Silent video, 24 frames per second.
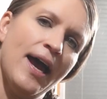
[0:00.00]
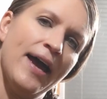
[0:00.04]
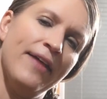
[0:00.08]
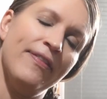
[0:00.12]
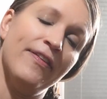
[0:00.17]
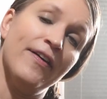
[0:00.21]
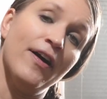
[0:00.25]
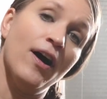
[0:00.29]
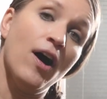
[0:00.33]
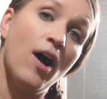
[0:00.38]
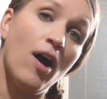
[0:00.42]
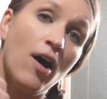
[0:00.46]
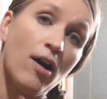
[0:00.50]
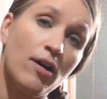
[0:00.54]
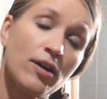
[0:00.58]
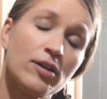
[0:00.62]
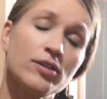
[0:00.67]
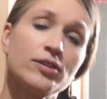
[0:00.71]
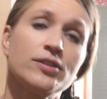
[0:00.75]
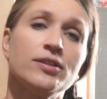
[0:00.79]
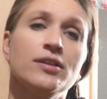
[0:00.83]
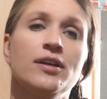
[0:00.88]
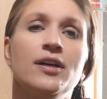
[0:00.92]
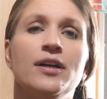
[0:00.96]
And the
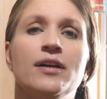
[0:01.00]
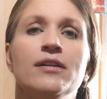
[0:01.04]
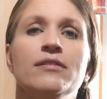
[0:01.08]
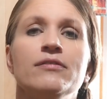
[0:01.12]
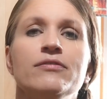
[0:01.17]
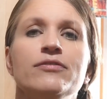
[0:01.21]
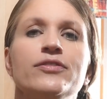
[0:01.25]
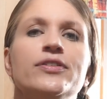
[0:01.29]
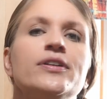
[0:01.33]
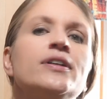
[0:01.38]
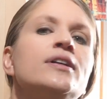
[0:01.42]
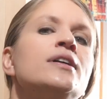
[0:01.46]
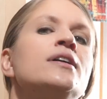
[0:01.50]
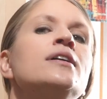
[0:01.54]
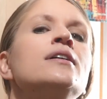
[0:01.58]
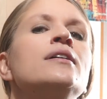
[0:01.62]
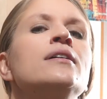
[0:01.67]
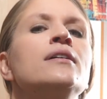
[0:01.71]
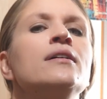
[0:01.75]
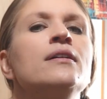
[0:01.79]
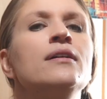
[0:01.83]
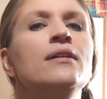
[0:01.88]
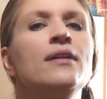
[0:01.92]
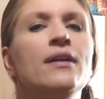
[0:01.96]
heart of
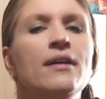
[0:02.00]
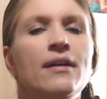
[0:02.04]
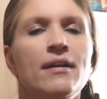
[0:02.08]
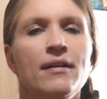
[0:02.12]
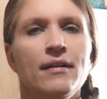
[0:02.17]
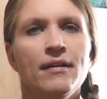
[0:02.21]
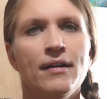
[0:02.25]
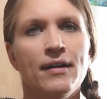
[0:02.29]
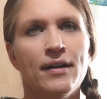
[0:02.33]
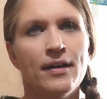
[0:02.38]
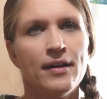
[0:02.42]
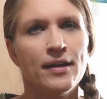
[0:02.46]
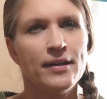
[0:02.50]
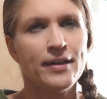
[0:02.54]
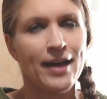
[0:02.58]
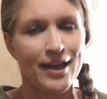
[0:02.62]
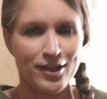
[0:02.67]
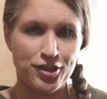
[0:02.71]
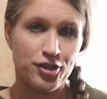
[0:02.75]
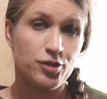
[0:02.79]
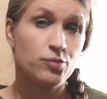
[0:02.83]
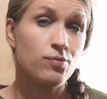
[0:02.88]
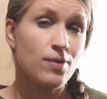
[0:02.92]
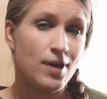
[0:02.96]

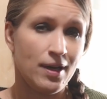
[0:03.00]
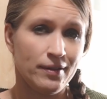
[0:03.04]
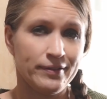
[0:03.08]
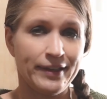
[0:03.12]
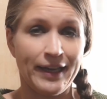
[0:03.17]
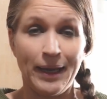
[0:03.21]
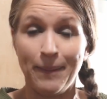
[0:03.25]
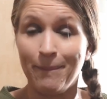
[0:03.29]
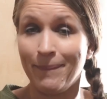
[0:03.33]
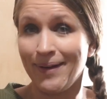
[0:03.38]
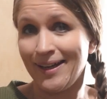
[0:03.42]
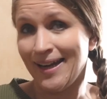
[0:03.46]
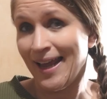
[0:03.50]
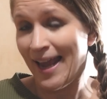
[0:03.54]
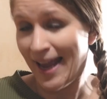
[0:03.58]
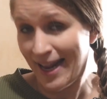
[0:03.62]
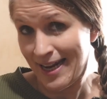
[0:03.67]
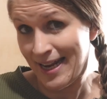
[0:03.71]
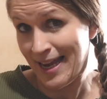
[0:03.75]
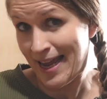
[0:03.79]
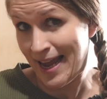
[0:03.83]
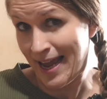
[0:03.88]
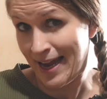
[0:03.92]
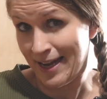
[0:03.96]
not just wild game, but
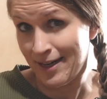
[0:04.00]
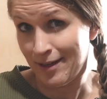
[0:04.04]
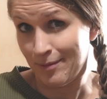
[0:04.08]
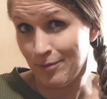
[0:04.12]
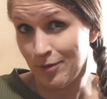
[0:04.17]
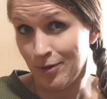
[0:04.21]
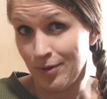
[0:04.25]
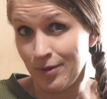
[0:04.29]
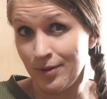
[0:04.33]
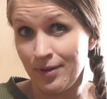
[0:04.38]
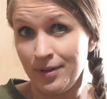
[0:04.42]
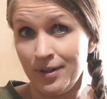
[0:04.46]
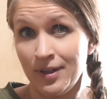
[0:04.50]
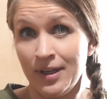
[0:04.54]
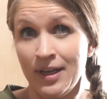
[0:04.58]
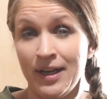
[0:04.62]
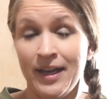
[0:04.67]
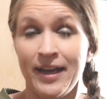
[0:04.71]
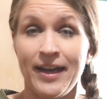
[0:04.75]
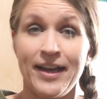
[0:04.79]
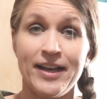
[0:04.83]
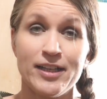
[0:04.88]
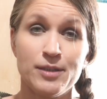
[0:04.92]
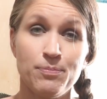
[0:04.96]
any animal
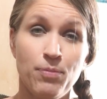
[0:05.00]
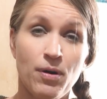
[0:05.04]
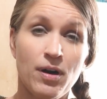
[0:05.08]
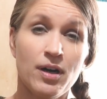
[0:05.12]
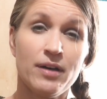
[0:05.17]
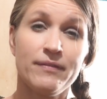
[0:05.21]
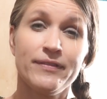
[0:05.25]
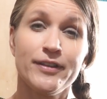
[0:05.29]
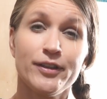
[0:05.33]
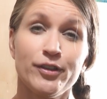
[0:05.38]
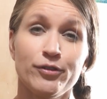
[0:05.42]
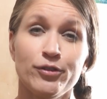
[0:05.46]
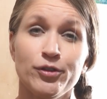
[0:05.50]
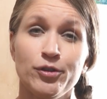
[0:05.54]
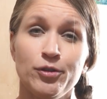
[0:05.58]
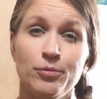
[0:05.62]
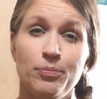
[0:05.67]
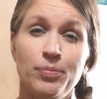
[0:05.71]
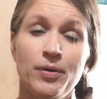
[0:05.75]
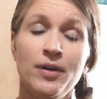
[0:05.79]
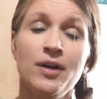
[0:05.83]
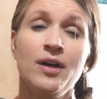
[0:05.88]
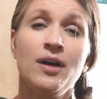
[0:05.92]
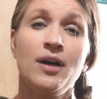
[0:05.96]
is part of a
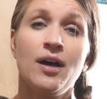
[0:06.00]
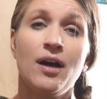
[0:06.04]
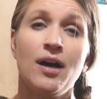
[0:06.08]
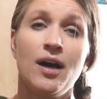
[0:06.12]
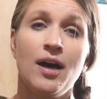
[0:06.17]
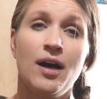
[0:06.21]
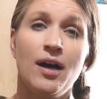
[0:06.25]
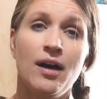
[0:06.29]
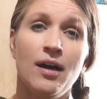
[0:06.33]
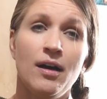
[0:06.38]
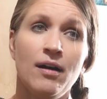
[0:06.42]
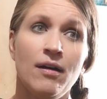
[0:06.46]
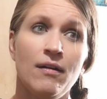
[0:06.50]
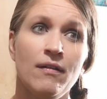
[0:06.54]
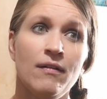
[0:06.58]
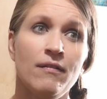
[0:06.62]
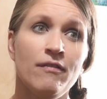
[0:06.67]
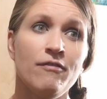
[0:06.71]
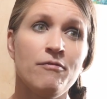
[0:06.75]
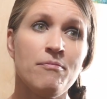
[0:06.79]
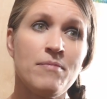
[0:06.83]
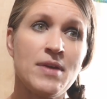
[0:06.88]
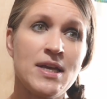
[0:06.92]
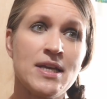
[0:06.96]
group
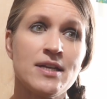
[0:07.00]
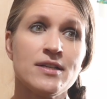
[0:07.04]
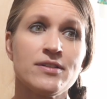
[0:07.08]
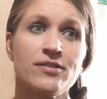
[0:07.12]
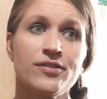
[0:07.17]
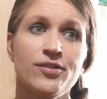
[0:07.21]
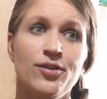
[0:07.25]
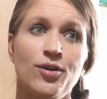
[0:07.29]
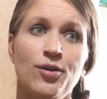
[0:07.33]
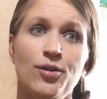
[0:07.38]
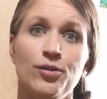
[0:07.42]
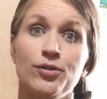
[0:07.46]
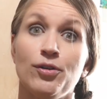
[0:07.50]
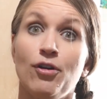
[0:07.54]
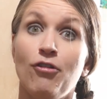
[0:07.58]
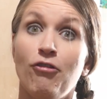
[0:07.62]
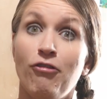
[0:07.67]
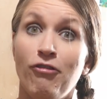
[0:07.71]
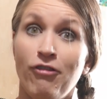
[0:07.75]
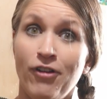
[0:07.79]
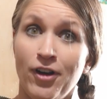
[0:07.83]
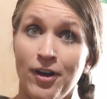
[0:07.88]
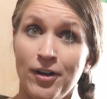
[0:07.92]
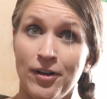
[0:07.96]
of meat called
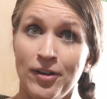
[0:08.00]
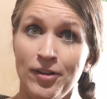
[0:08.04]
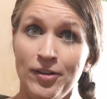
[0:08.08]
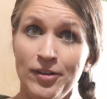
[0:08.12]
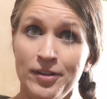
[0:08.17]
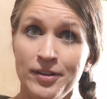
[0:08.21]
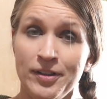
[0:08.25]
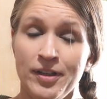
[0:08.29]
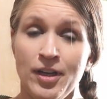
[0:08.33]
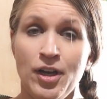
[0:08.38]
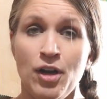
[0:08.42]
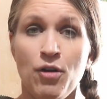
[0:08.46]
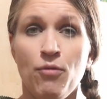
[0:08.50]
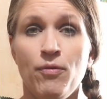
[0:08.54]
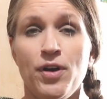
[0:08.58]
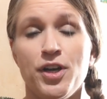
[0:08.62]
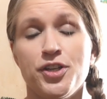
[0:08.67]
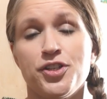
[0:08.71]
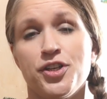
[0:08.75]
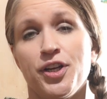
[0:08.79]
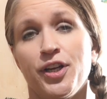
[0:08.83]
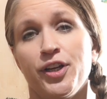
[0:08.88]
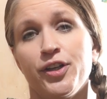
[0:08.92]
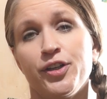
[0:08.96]
offal,
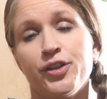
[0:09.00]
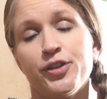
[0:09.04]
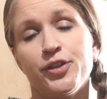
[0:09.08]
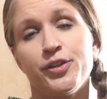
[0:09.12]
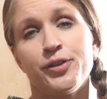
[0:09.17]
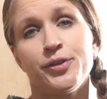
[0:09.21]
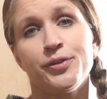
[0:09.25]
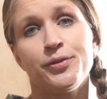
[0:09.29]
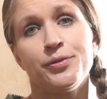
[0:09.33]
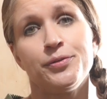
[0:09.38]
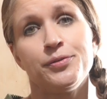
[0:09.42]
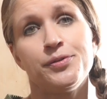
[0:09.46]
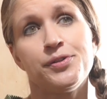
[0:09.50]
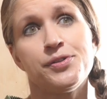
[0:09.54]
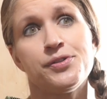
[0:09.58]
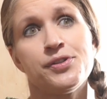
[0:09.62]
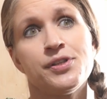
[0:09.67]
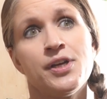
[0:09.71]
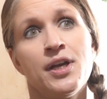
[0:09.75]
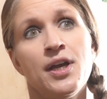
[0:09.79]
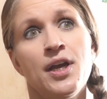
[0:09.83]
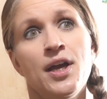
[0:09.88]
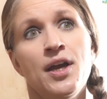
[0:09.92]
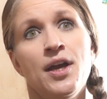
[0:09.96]
which
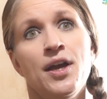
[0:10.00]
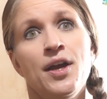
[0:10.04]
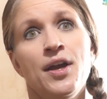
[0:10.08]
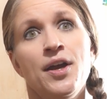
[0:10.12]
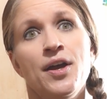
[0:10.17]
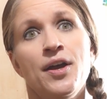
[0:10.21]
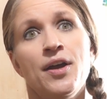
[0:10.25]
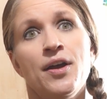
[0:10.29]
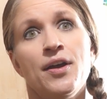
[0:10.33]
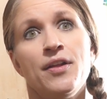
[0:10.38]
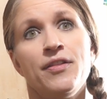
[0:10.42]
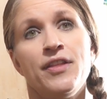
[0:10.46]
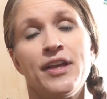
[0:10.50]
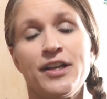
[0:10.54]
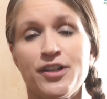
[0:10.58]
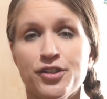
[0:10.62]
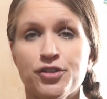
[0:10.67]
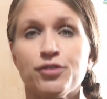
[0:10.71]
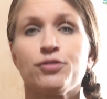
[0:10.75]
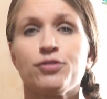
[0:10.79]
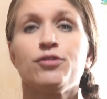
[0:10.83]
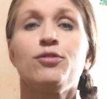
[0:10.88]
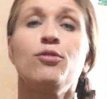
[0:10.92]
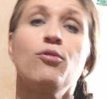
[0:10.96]
includes the
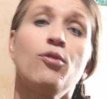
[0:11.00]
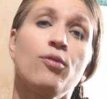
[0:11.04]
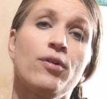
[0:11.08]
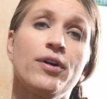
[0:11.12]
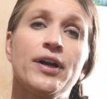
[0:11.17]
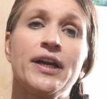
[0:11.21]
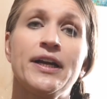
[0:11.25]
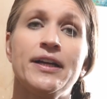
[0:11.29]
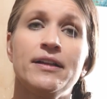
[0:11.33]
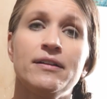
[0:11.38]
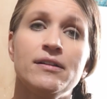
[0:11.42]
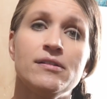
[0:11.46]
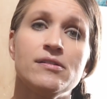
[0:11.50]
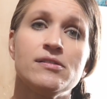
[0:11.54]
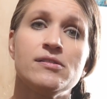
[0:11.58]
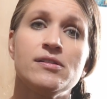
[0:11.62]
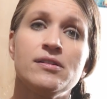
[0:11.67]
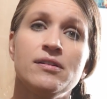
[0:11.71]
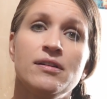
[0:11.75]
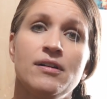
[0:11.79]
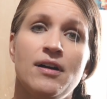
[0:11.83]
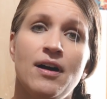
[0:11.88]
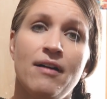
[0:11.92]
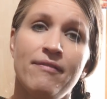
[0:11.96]
internal organs
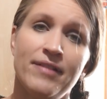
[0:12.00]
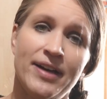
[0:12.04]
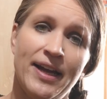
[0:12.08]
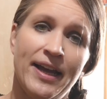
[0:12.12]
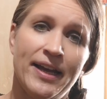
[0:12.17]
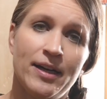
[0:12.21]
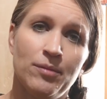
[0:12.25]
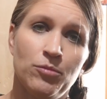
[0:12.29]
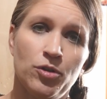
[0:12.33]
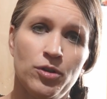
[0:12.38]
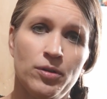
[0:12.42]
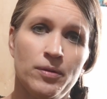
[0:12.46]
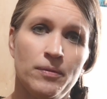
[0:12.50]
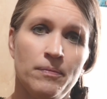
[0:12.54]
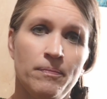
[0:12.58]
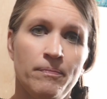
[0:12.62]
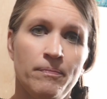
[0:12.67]
of an animal.